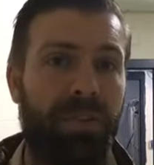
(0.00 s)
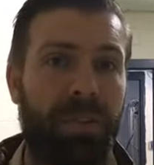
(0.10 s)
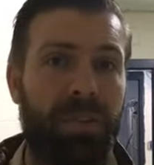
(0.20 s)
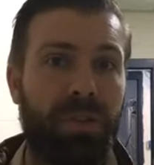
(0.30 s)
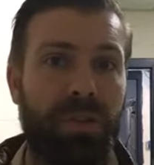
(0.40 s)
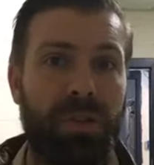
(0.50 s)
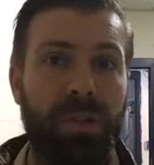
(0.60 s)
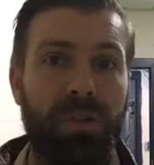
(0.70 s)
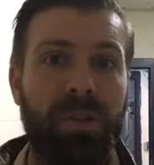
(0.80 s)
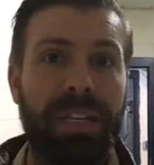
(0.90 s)
So there's
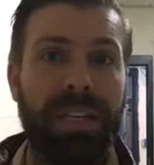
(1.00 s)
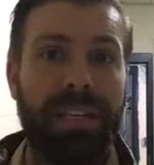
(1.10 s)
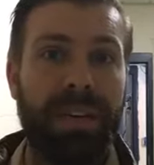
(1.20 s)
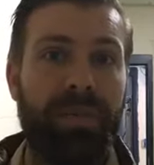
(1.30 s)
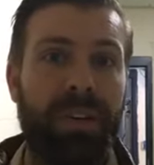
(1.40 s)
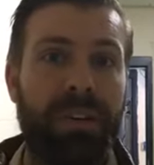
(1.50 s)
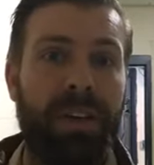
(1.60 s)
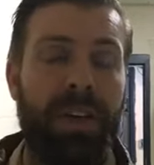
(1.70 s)
usually a difference